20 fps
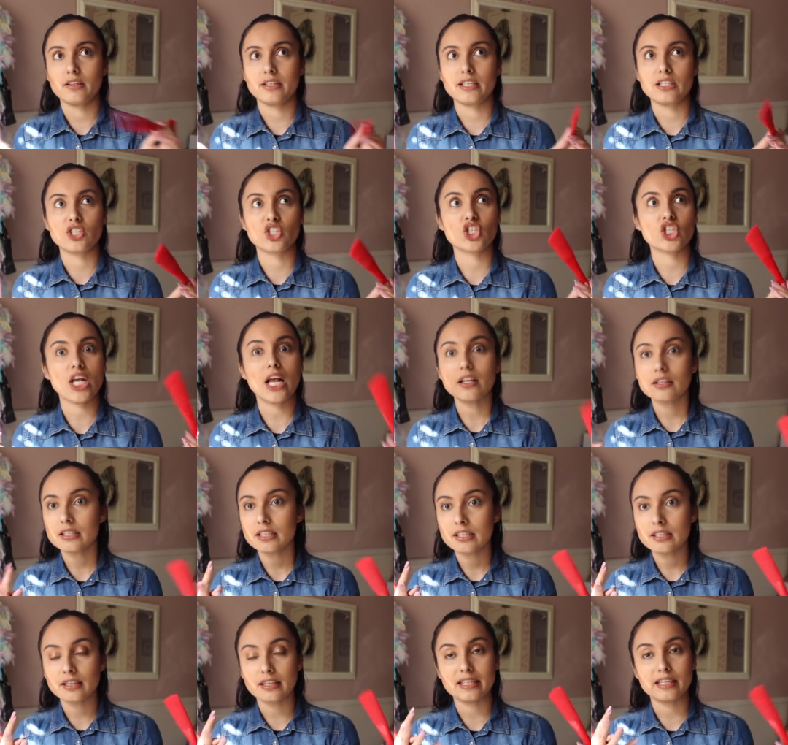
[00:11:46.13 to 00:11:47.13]
Like a
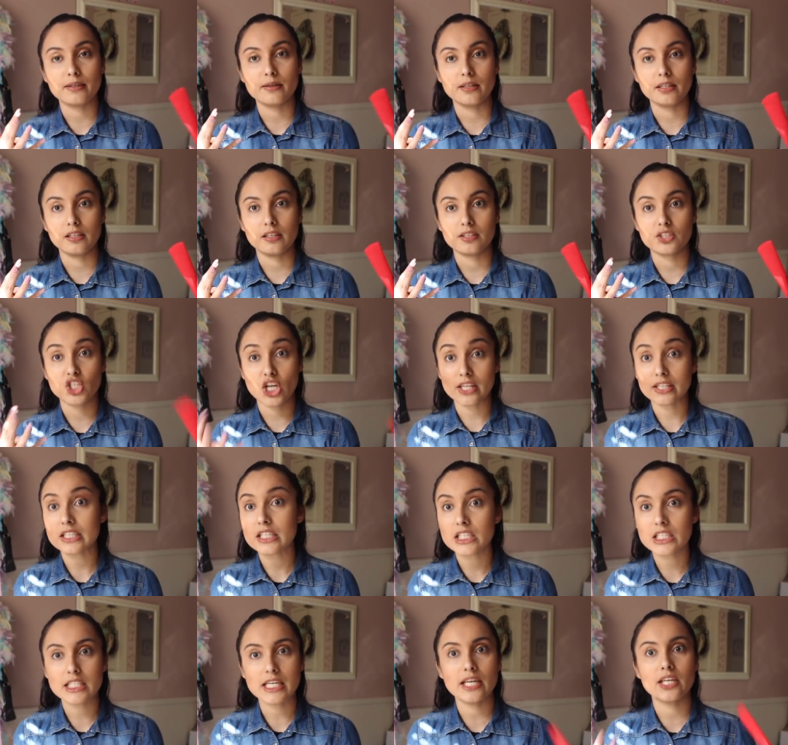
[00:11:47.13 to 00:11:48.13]
jelly
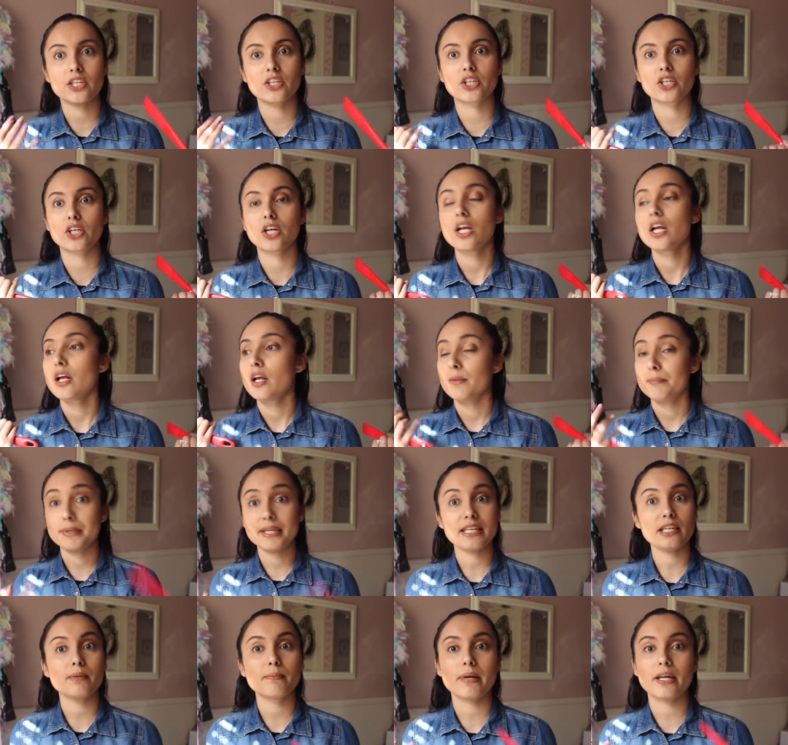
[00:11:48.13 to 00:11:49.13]
container,
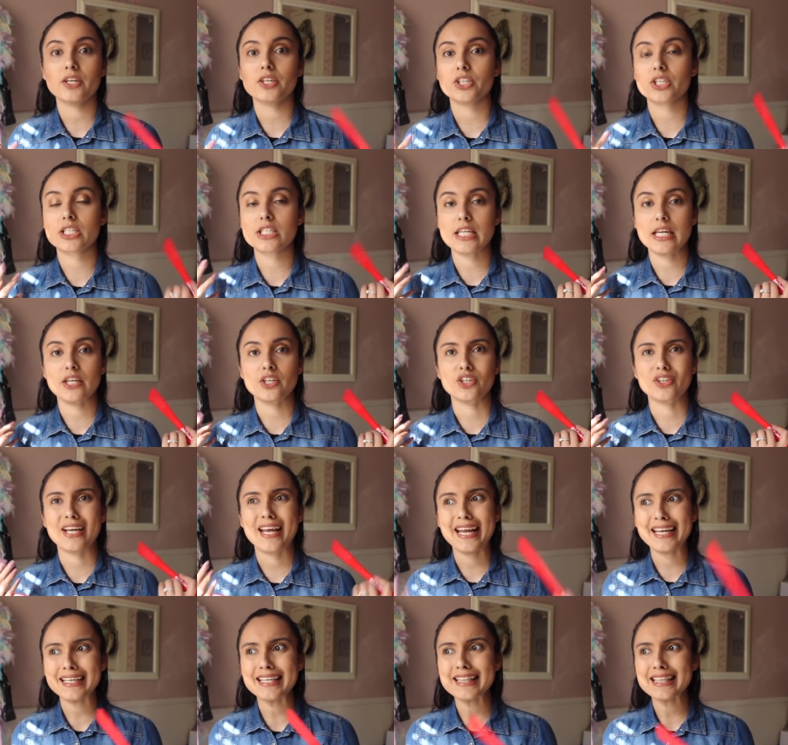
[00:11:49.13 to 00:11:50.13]
peanut butter container,
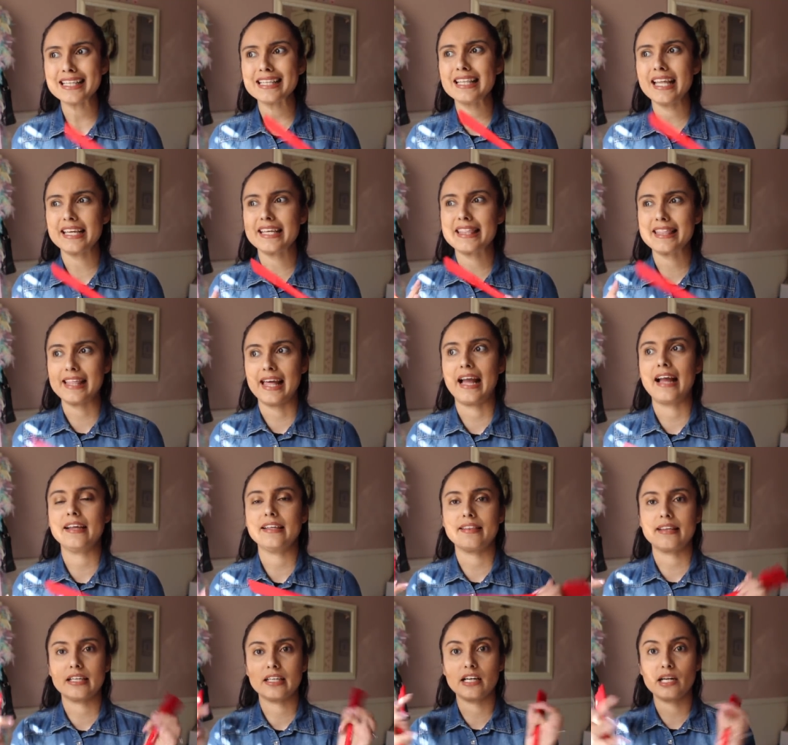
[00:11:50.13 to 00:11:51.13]
anything like
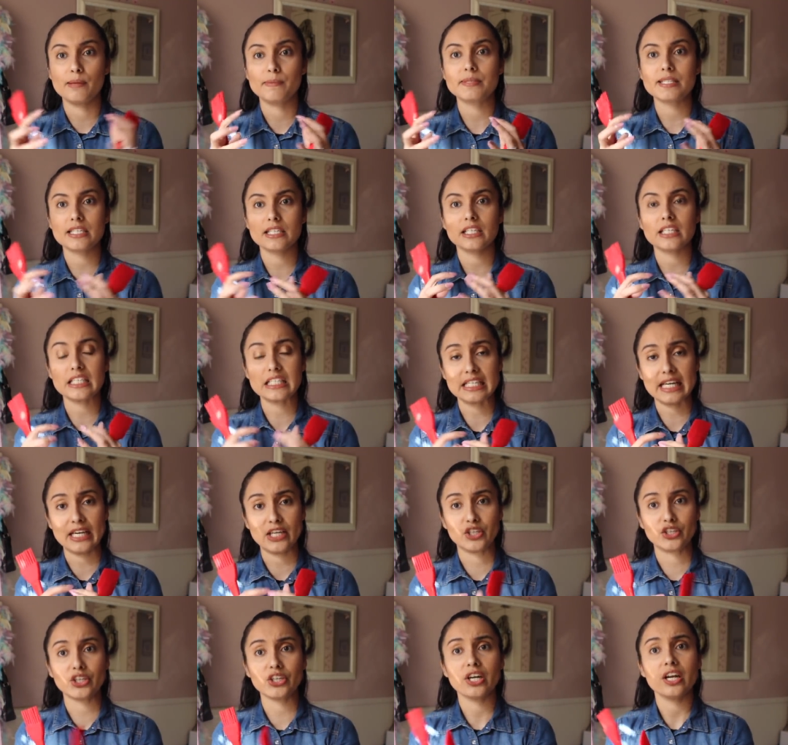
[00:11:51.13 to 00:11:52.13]
that that comes in a
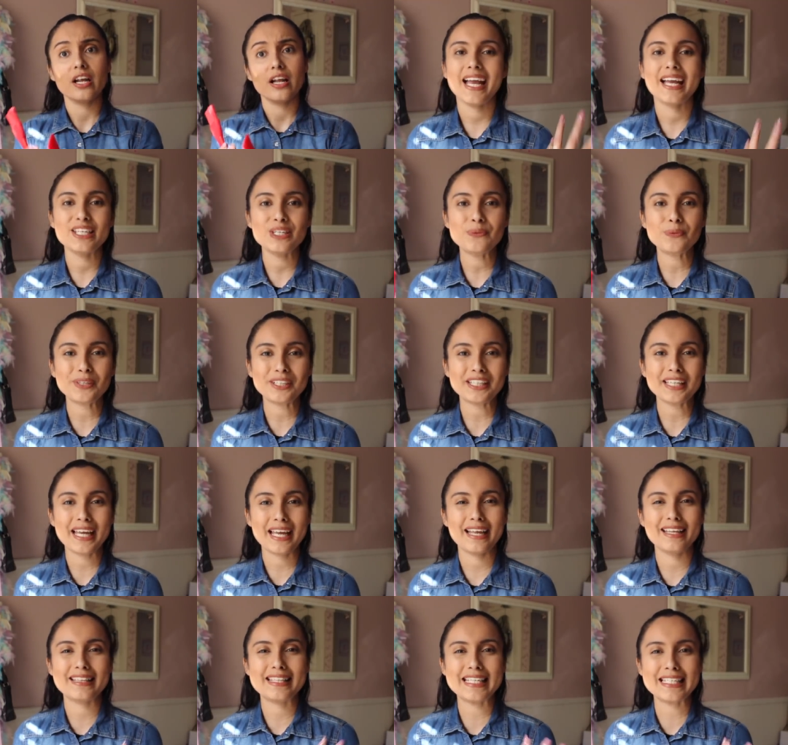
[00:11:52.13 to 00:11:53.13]
container and you want to
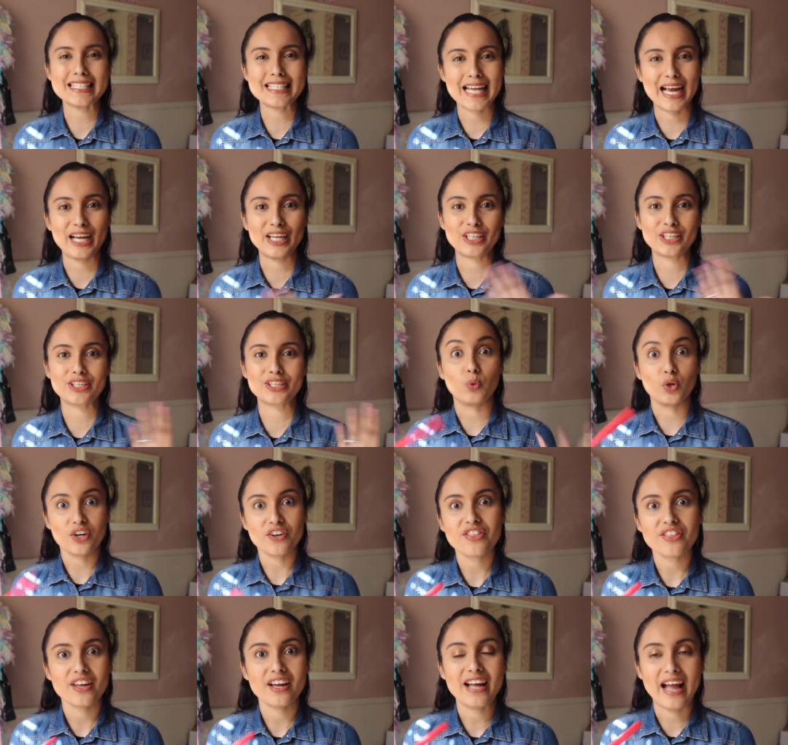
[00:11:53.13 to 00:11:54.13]
get the entire
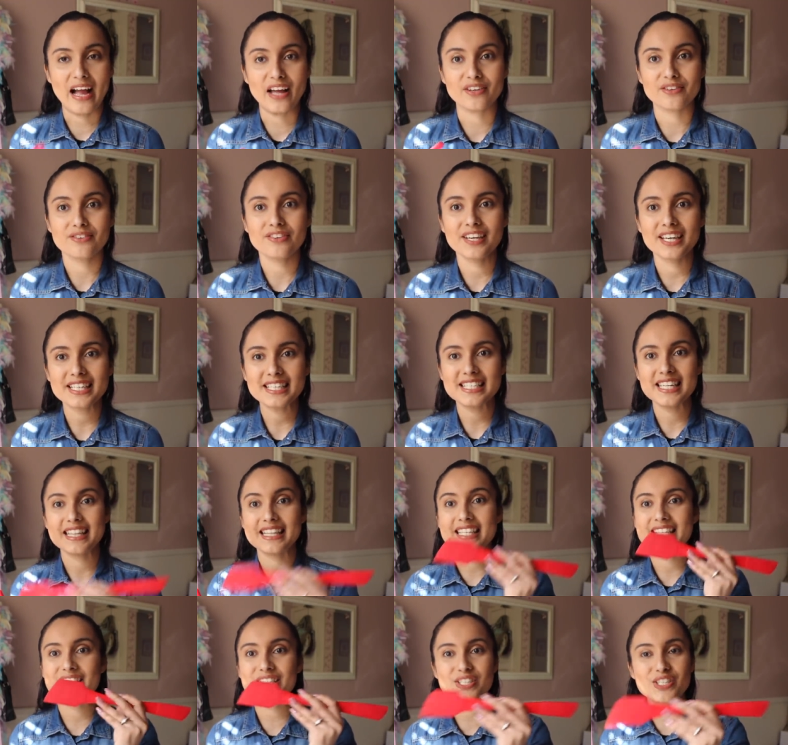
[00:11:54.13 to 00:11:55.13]
worth out of it.
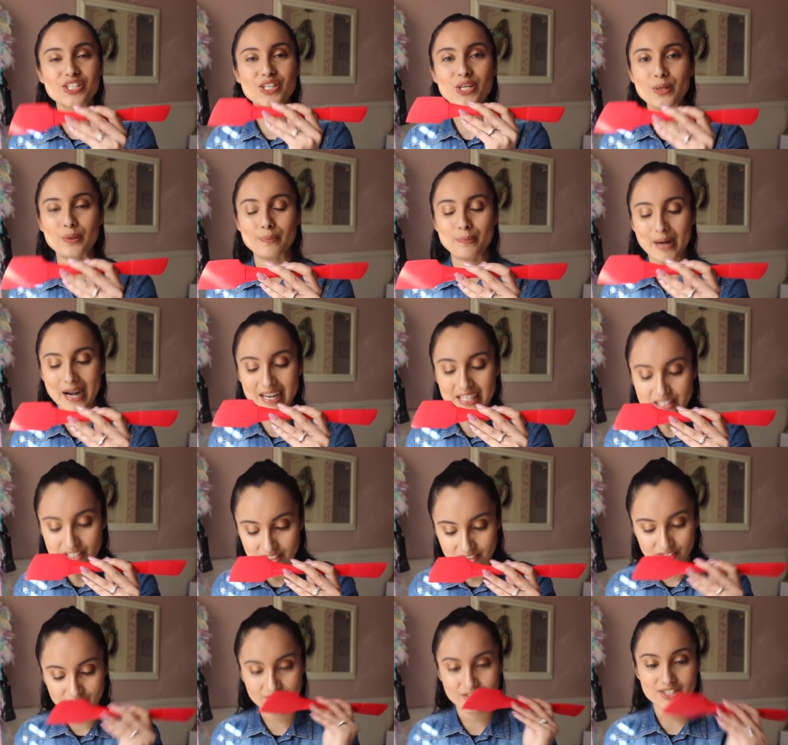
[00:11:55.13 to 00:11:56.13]
These are so
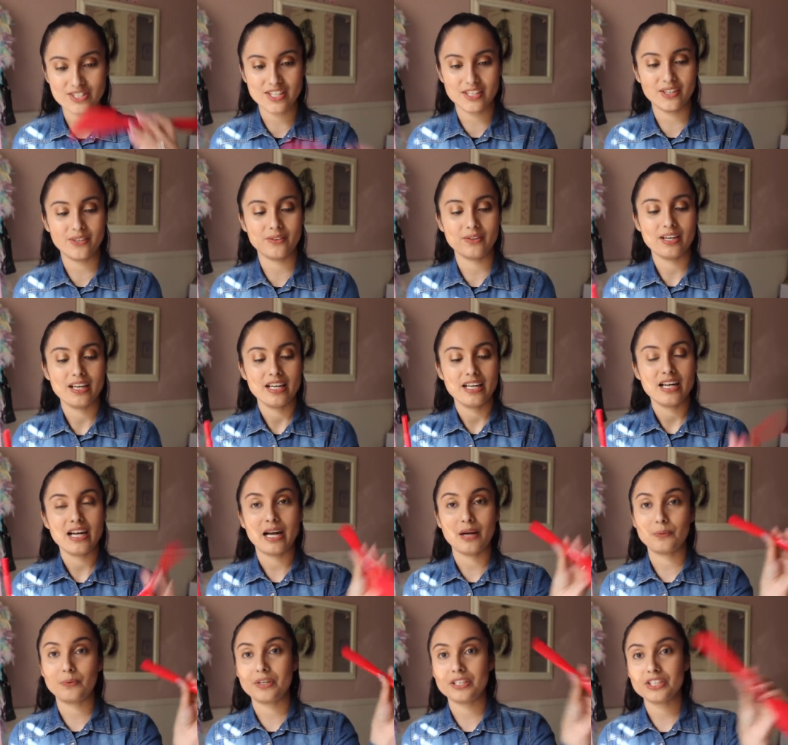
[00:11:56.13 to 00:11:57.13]
practical. So
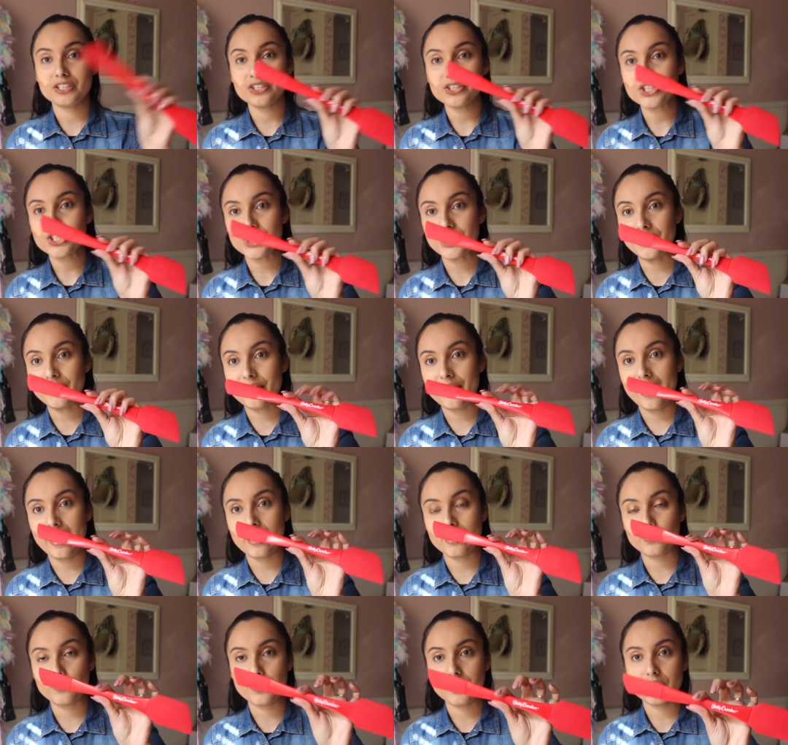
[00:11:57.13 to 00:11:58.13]
I wanted to share
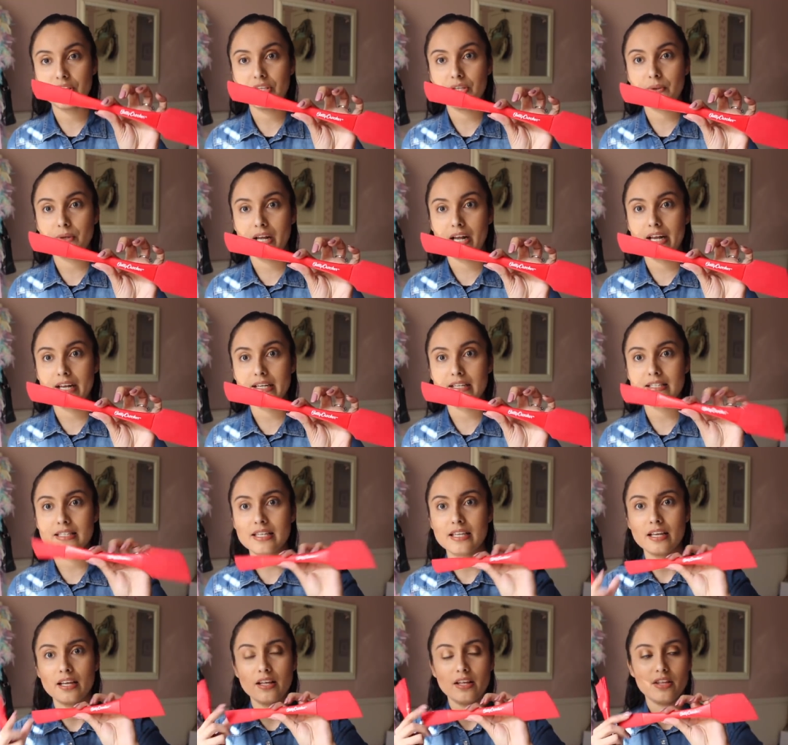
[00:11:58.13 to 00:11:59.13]
that with you guys.